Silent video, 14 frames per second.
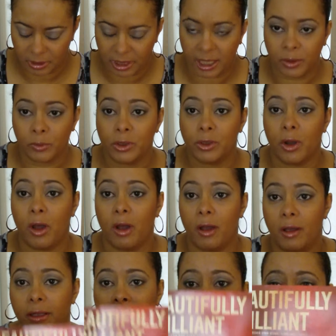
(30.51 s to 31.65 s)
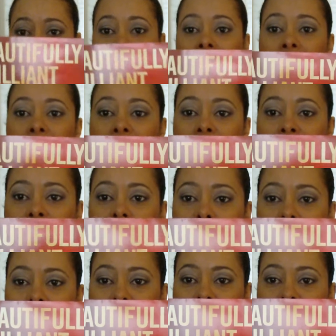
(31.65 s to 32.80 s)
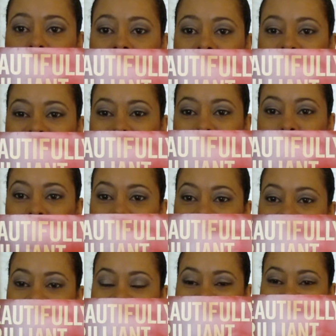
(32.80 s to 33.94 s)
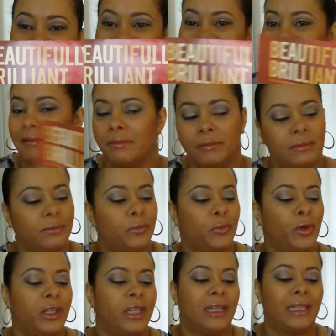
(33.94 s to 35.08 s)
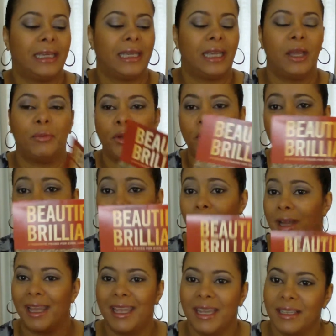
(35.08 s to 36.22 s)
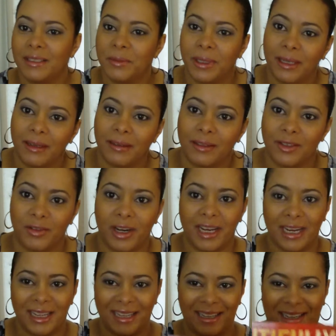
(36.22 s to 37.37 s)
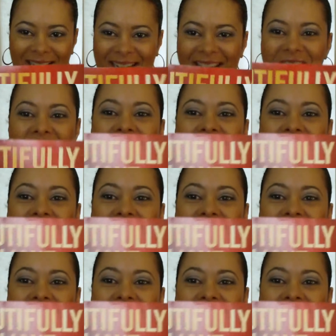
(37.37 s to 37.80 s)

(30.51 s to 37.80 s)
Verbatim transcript: kid was called uh, Brilliant, Brilliantly, Brilliantly Beautiful. I can't speak English, right?